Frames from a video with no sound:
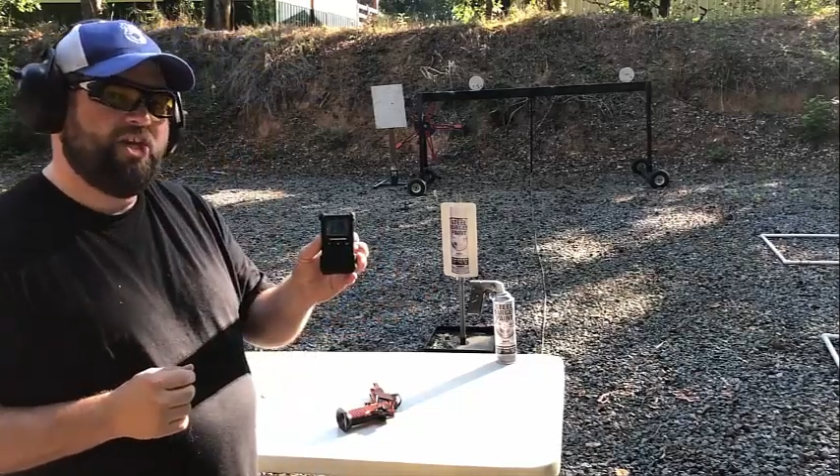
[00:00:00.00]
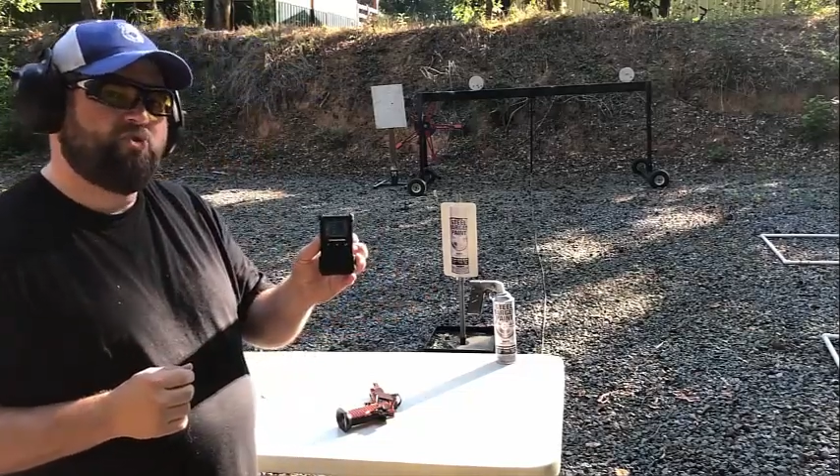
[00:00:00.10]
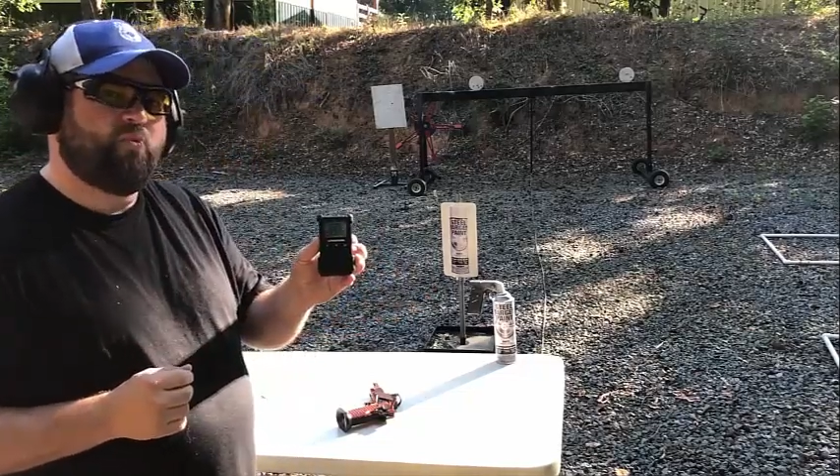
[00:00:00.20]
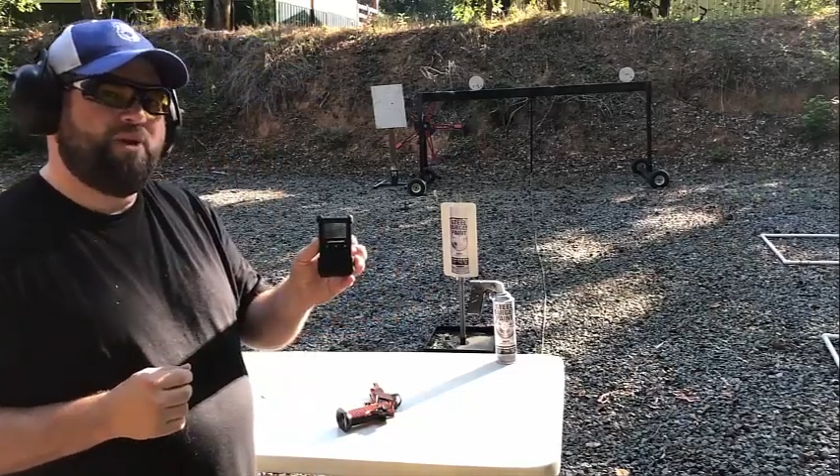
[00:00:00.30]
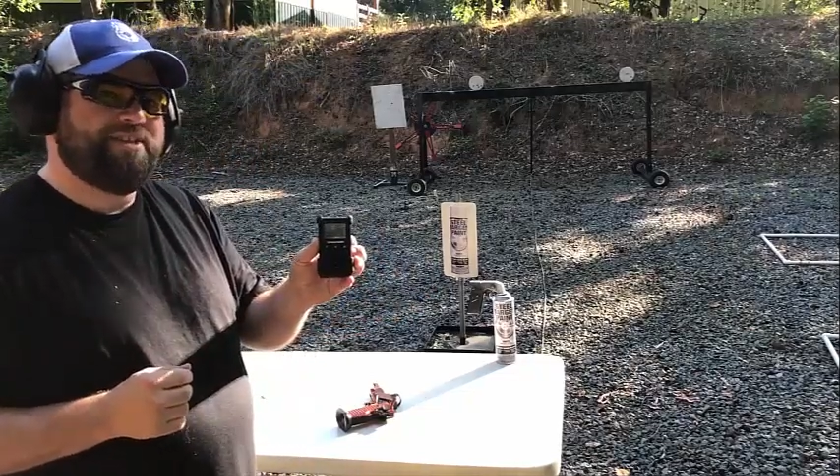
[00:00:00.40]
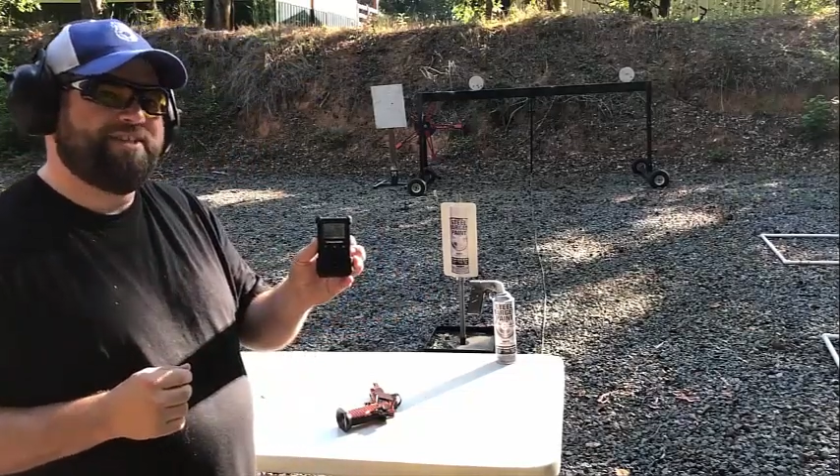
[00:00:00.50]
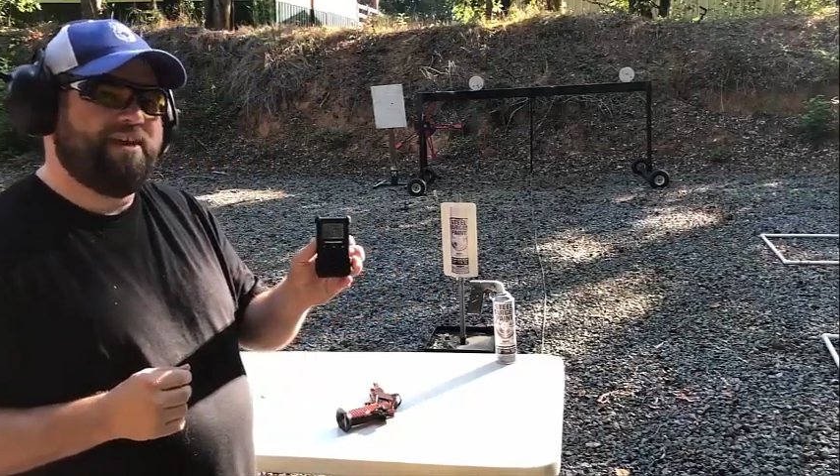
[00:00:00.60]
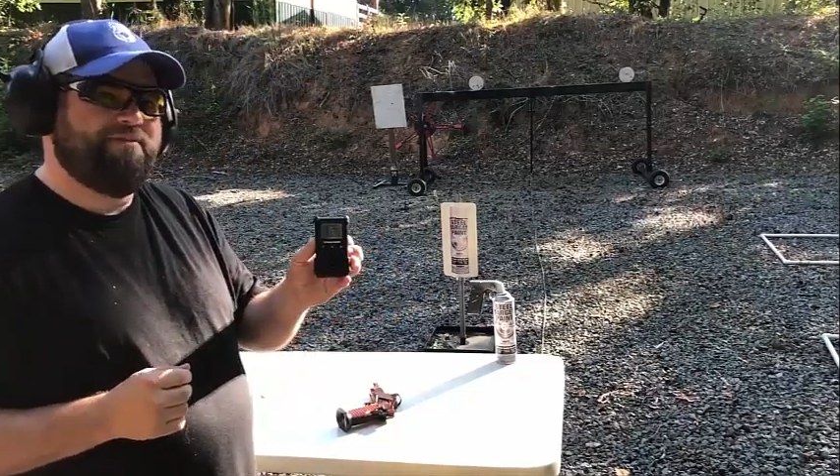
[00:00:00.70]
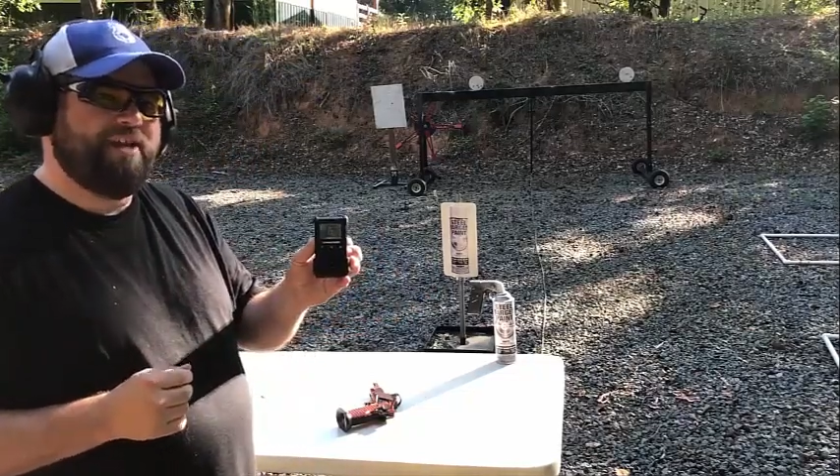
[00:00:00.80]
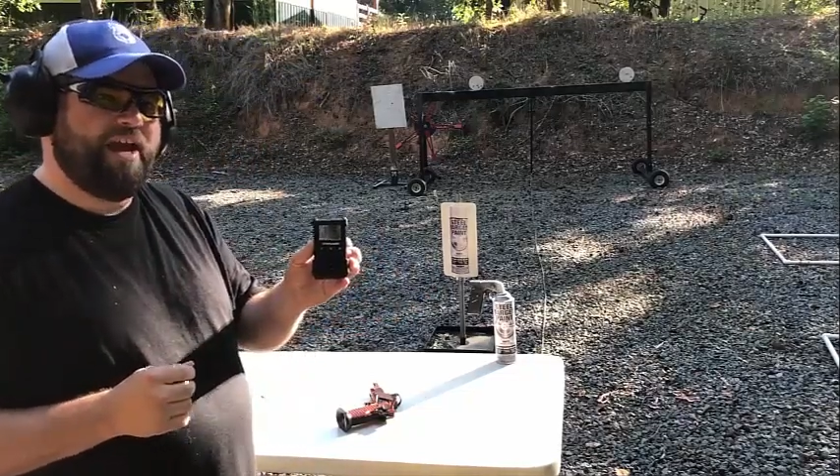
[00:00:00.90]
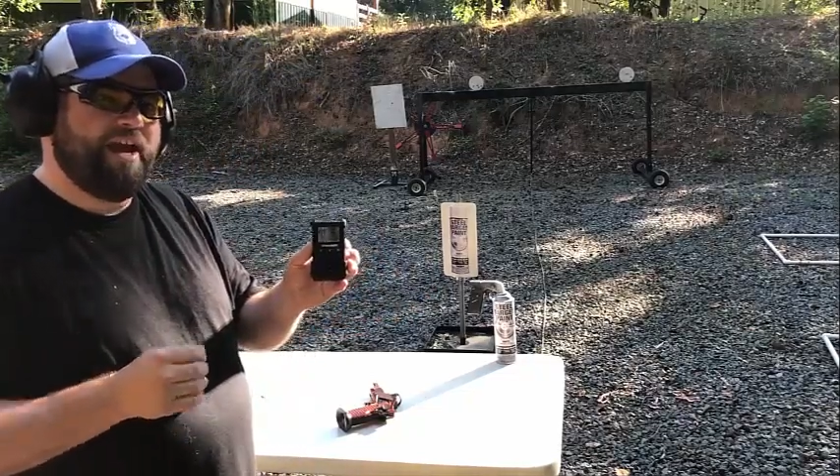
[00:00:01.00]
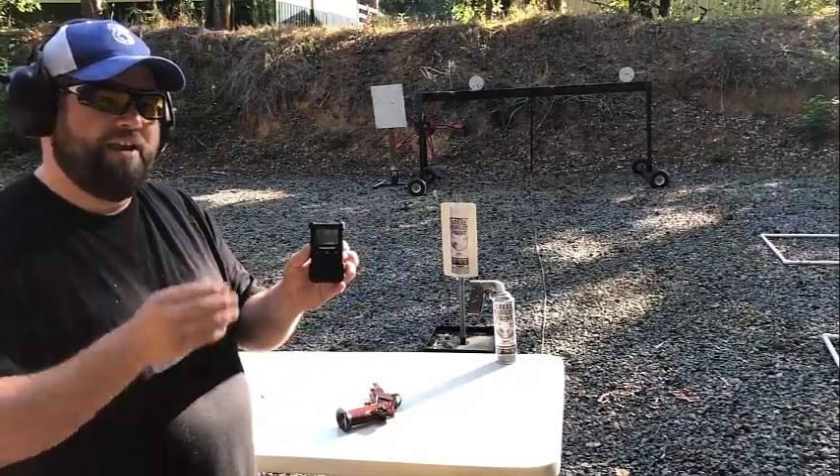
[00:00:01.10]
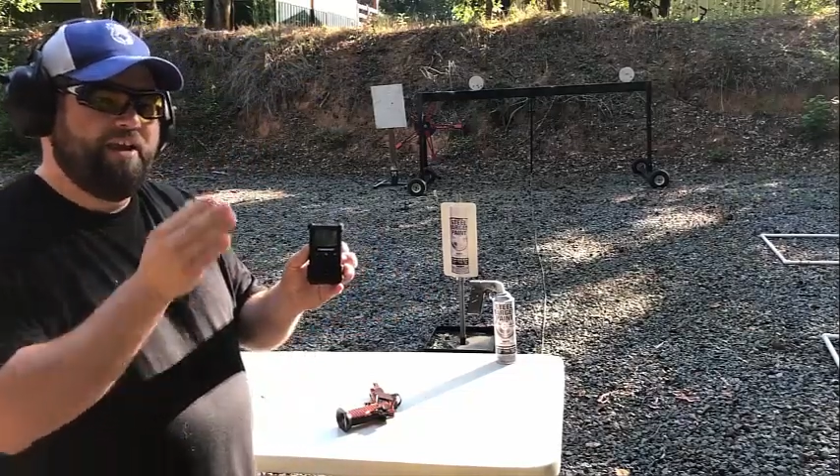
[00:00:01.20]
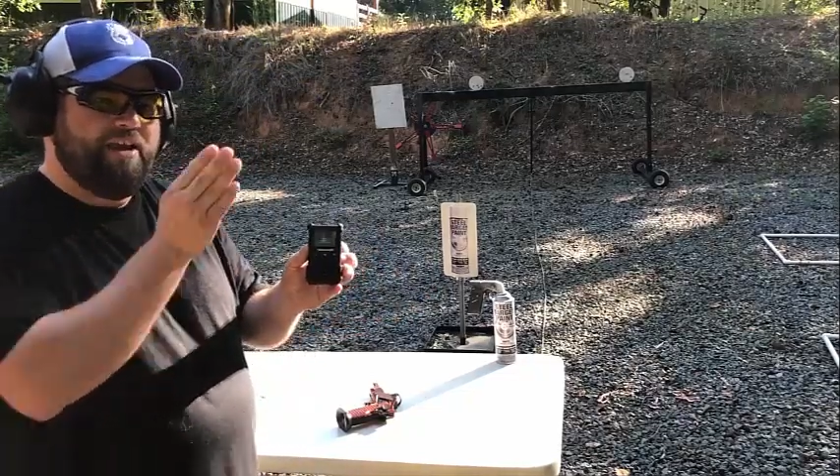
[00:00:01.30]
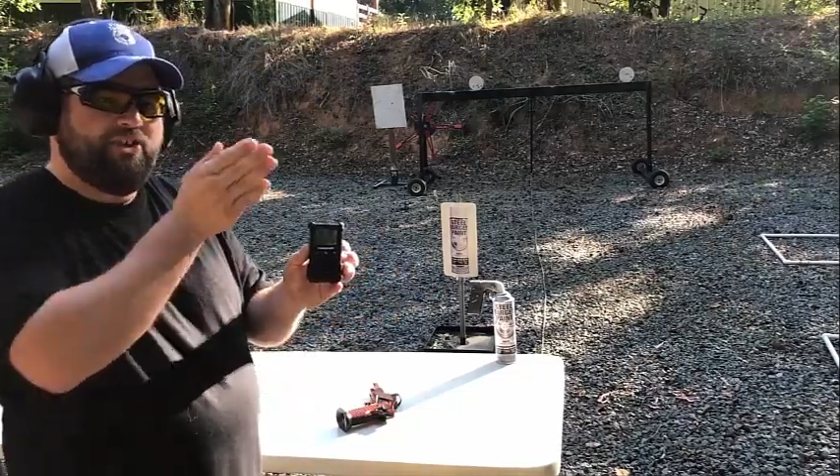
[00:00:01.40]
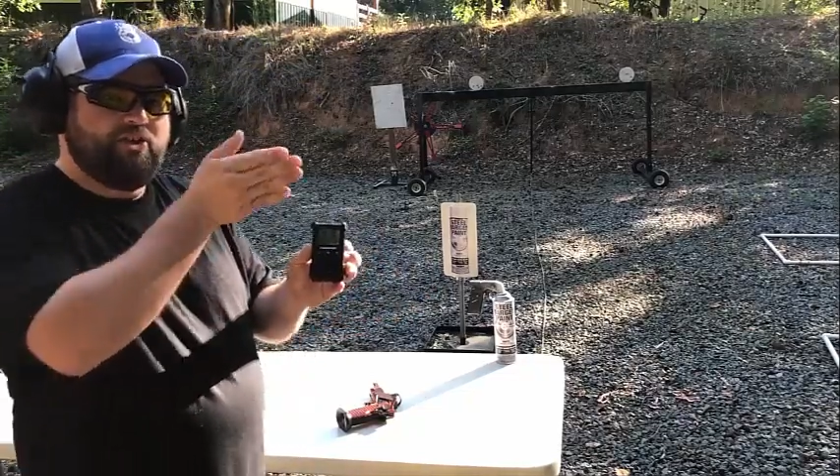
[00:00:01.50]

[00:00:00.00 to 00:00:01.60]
It's 179.